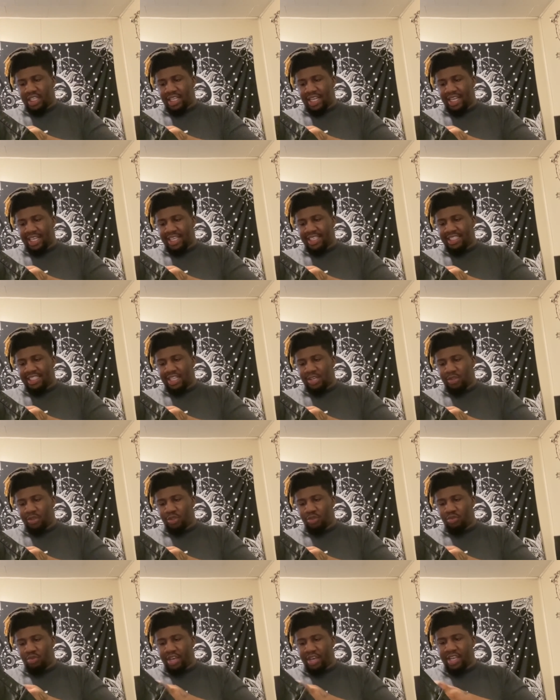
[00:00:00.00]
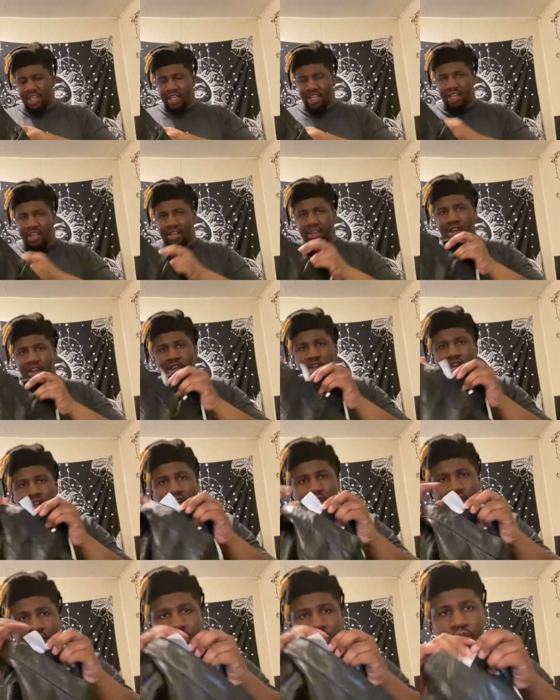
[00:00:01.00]
Like, it tells you right here,
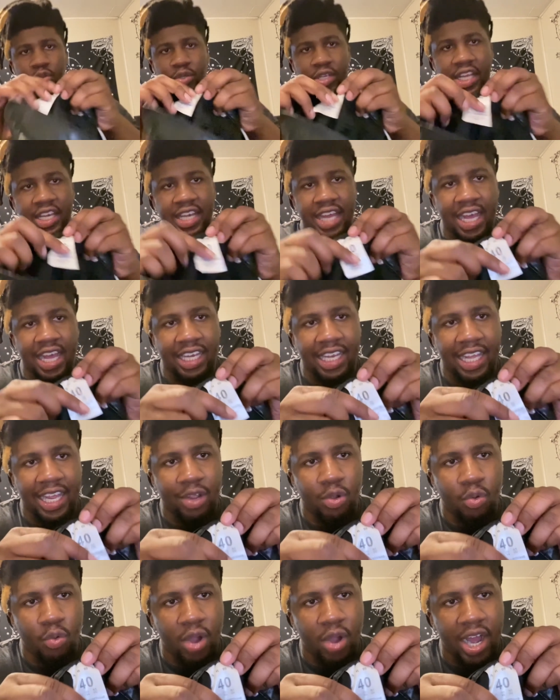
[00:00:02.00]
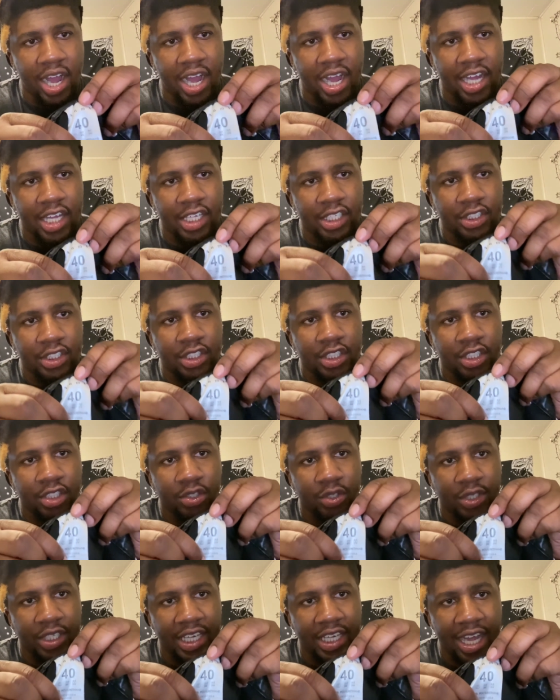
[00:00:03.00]
you cannot, like, wash,
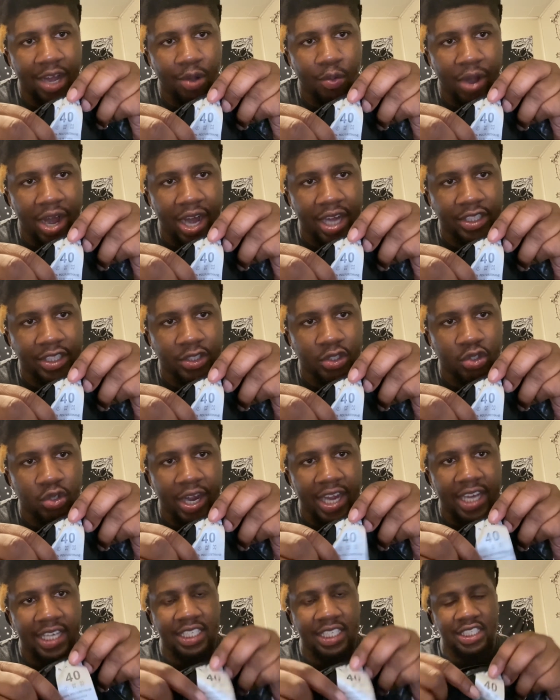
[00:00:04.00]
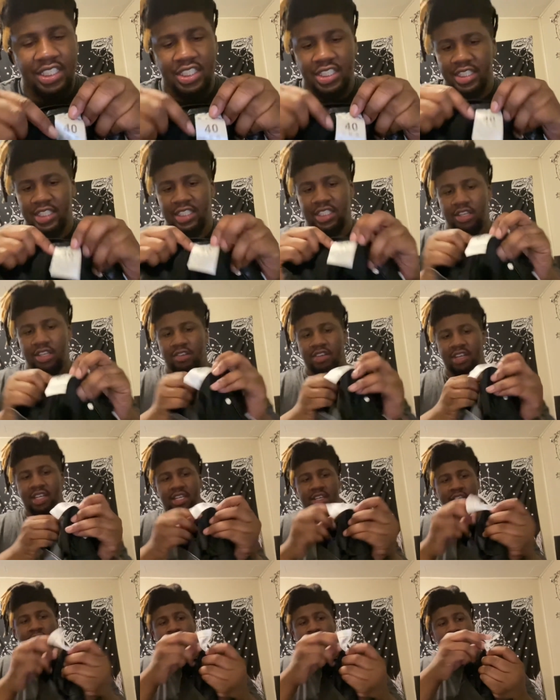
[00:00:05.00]
you cannot wash and dry these shits, all right?